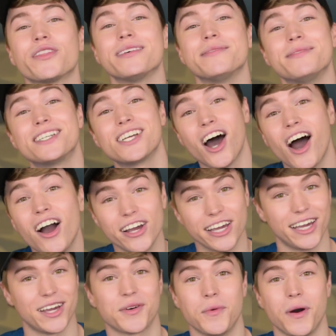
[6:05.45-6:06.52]
them
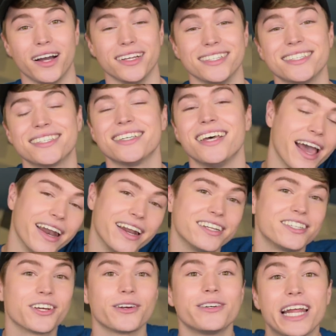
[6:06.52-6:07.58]
talking once, and it
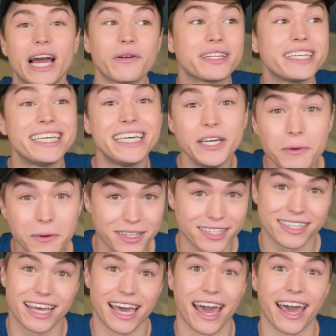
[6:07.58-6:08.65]
turned out he
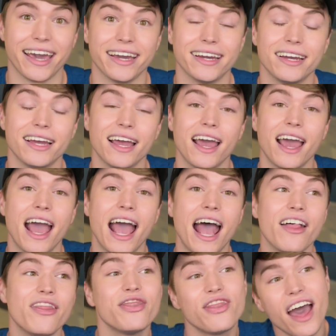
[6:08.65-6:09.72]
was gay.
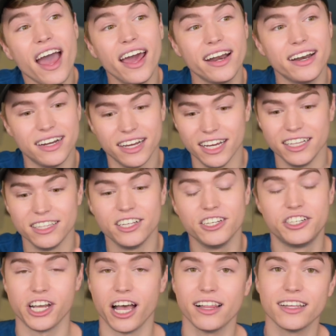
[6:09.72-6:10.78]
And then the
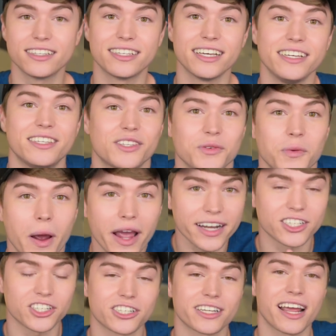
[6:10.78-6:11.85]
jealousy
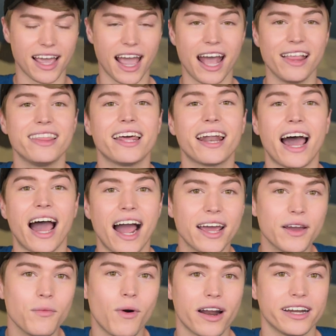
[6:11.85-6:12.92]
switched, and then I
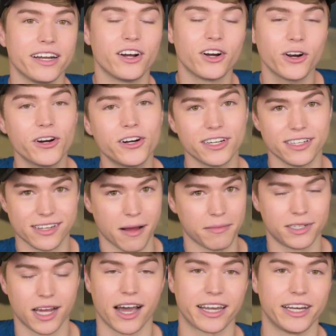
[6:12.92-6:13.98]
wanted her to
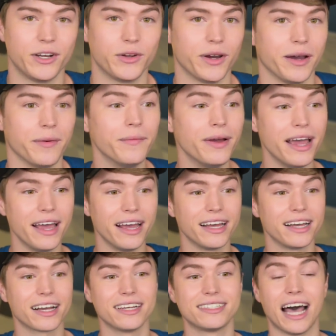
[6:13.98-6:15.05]
stop talking to him
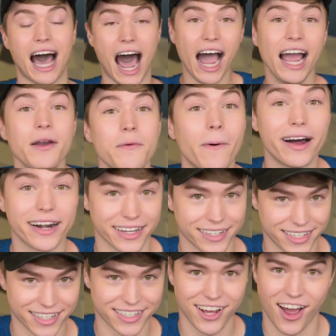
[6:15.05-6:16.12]
because I wanted
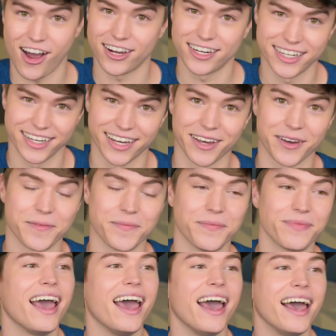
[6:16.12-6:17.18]
to talk to
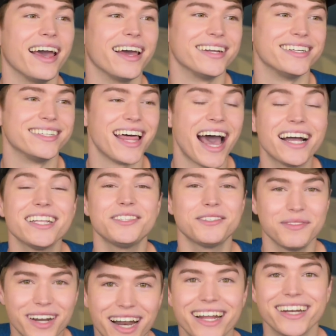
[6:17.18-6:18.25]
him. And that's
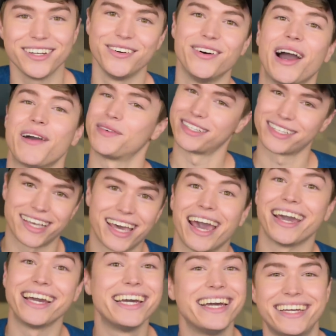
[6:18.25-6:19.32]
when I knew I was
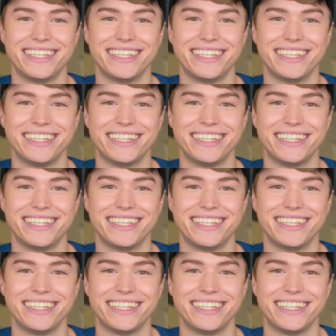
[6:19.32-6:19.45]
gay.